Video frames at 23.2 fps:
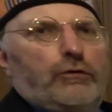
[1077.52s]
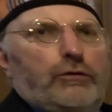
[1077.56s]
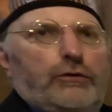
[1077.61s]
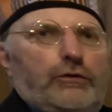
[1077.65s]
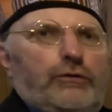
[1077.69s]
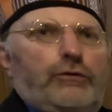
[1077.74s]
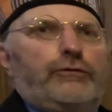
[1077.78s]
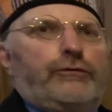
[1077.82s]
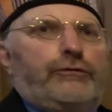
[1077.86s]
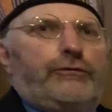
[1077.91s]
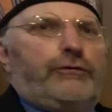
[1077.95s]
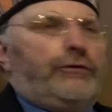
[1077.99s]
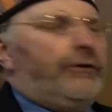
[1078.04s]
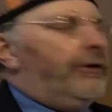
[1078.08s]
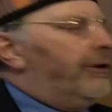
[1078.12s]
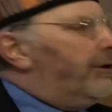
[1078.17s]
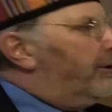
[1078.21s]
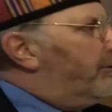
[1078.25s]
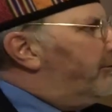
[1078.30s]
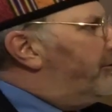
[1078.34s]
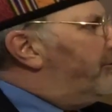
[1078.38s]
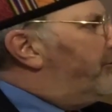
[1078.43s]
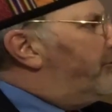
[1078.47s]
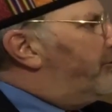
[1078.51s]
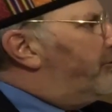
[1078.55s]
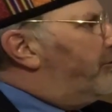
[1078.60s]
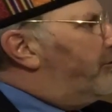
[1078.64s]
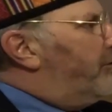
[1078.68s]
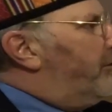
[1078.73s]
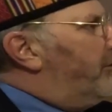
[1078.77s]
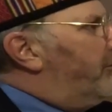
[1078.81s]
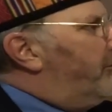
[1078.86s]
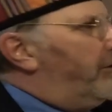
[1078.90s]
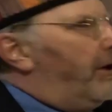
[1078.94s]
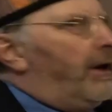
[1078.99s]
or Kultur is
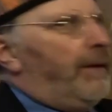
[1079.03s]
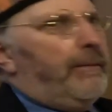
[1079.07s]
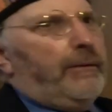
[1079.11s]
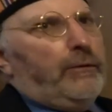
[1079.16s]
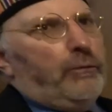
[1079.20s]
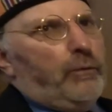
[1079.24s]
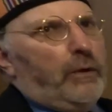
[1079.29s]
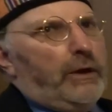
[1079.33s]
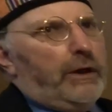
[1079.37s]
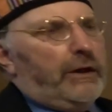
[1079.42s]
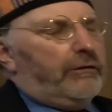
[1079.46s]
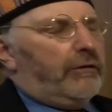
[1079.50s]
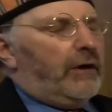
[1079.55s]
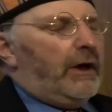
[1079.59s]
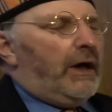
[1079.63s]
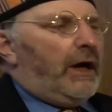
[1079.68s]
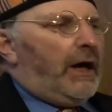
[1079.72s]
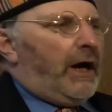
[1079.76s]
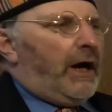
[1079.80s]
the German word.